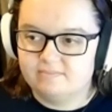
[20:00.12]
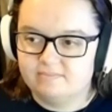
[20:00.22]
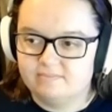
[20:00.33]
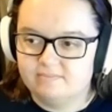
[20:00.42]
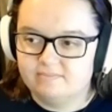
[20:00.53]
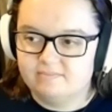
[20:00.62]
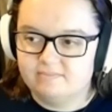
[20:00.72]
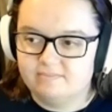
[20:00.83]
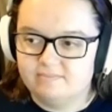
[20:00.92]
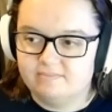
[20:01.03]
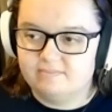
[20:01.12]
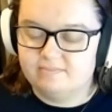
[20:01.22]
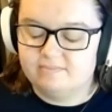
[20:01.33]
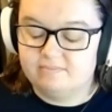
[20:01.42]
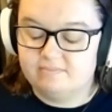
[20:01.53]

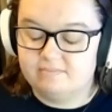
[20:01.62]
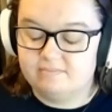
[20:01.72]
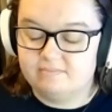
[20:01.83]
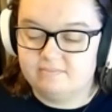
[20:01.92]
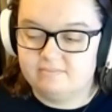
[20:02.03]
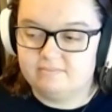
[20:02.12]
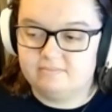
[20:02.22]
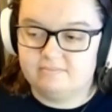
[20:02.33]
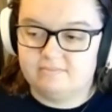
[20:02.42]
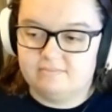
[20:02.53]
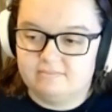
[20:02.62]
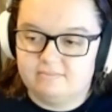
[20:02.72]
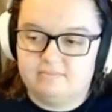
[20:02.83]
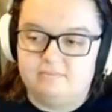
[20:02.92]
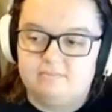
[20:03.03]

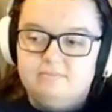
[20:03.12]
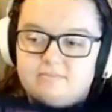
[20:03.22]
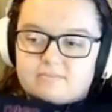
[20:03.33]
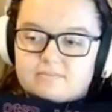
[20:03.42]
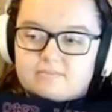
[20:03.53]
[no speech]